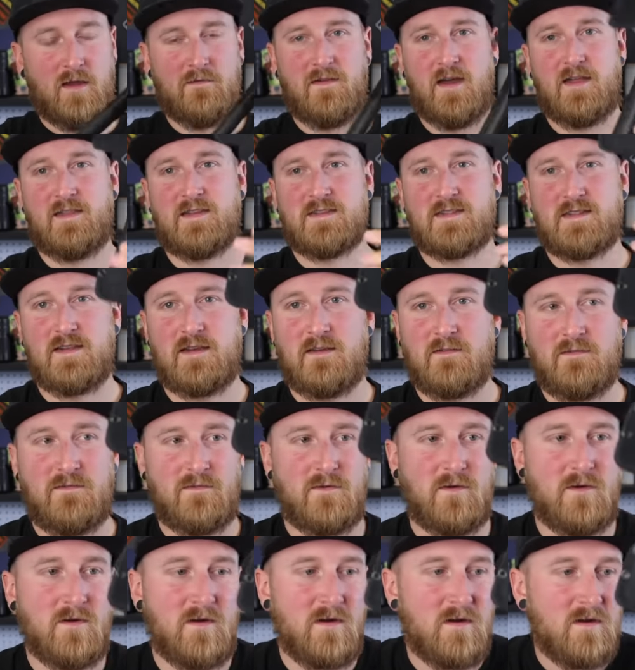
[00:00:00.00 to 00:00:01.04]
I've had this thing
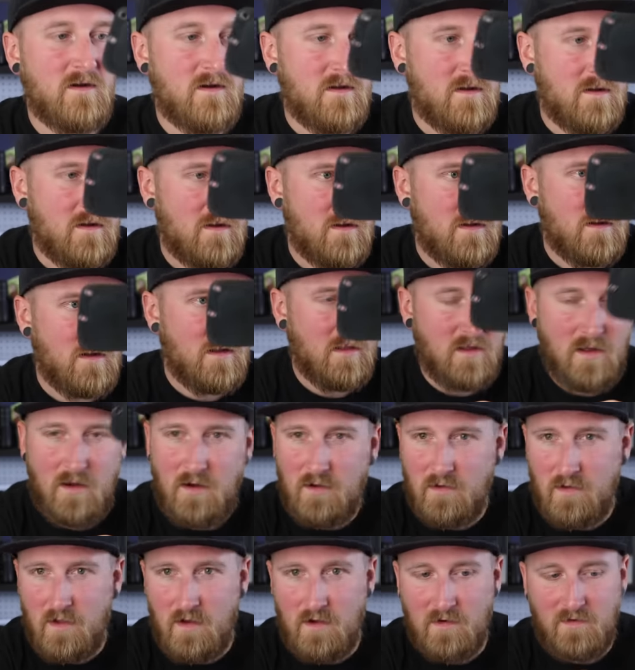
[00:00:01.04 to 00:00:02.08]
for a
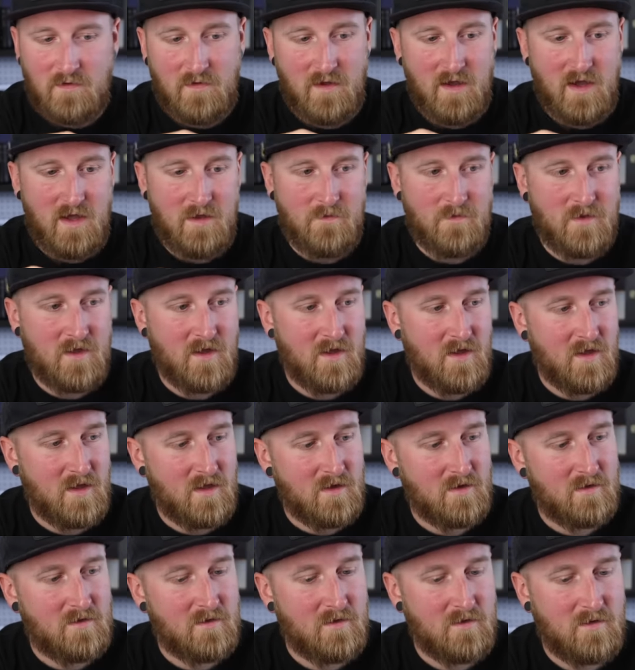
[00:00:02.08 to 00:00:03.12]
long time,
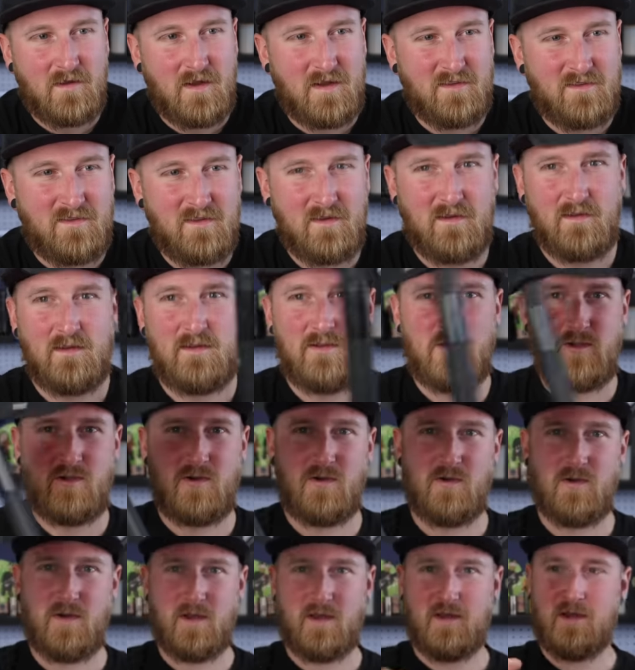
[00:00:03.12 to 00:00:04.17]
and I still
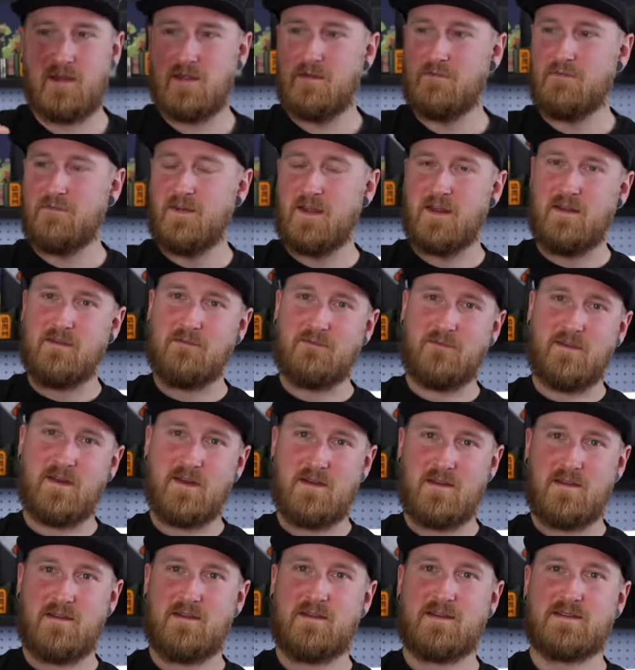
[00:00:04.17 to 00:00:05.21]
enjoy the fit and
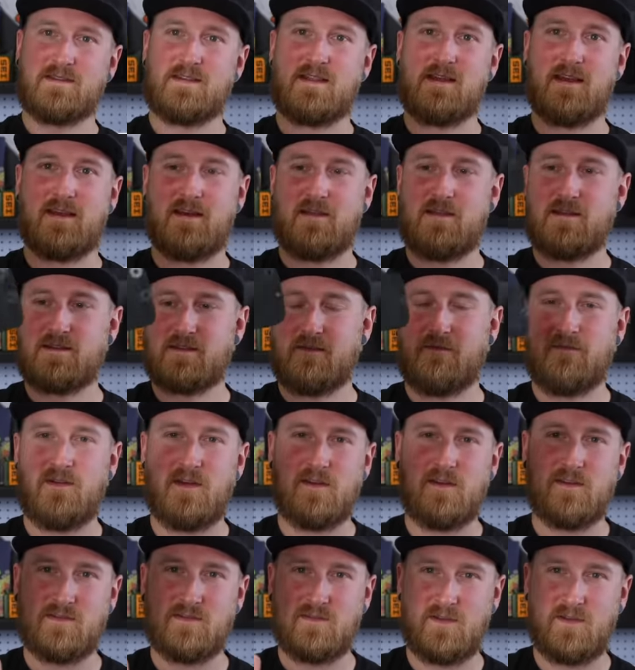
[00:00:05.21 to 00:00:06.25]
finish of this thing. It just
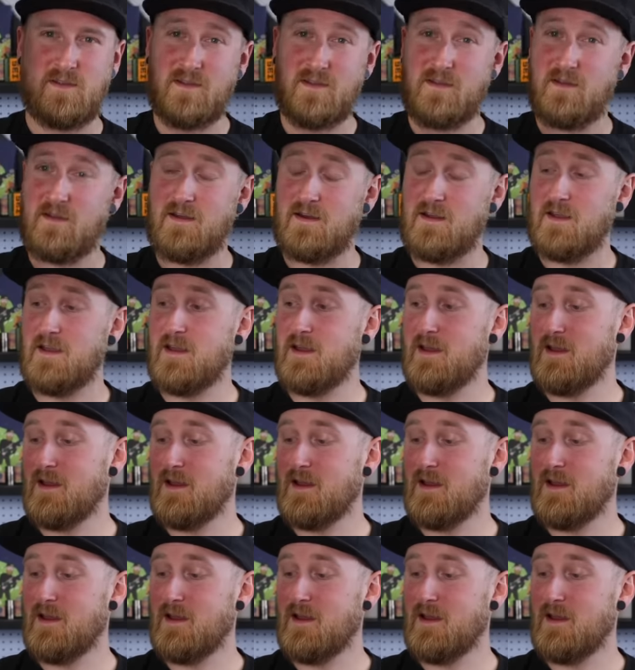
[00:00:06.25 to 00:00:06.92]
feels really good.